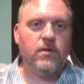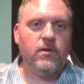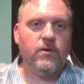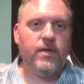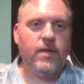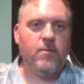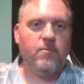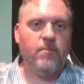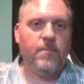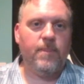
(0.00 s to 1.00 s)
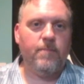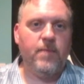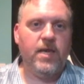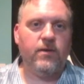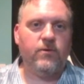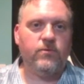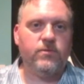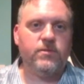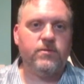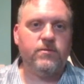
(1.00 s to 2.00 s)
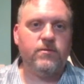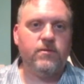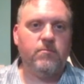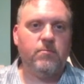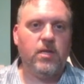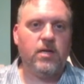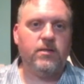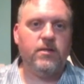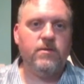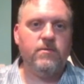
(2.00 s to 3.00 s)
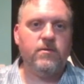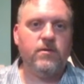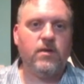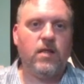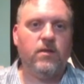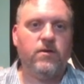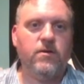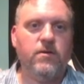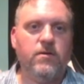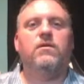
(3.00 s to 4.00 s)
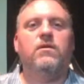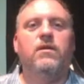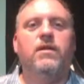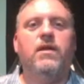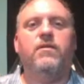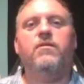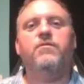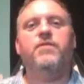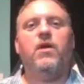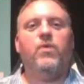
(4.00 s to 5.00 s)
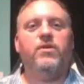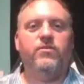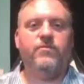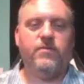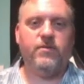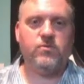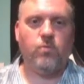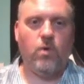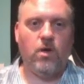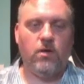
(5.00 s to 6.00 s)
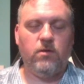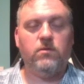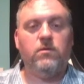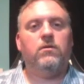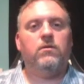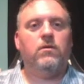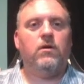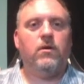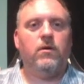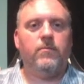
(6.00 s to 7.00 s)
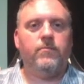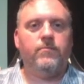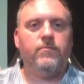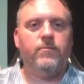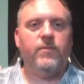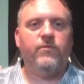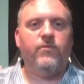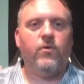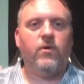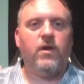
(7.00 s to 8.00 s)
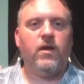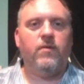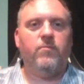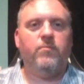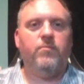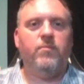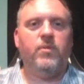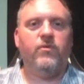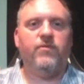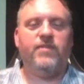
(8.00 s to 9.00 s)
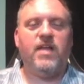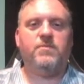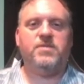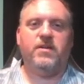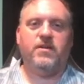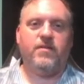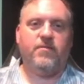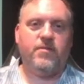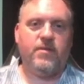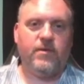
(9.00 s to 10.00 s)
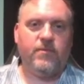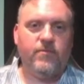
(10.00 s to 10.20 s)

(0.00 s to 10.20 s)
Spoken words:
Okay. Manacles. Blocked in, colored. Now the other thing I want to do for this wall, before I build the flaps in and everything,